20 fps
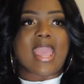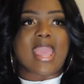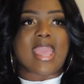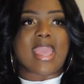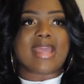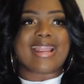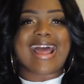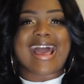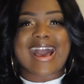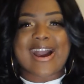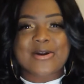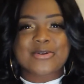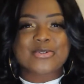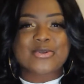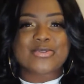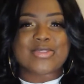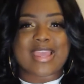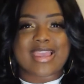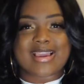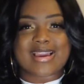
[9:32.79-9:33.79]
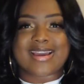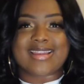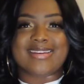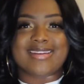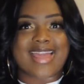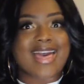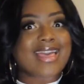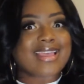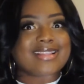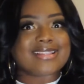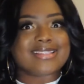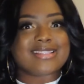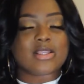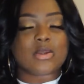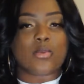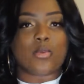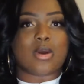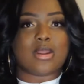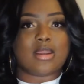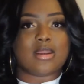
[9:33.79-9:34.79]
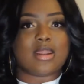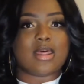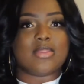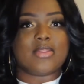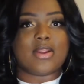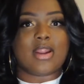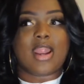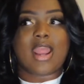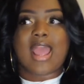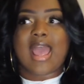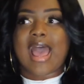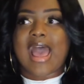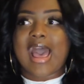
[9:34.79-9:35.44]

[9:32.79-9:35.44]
And how do they connect one another?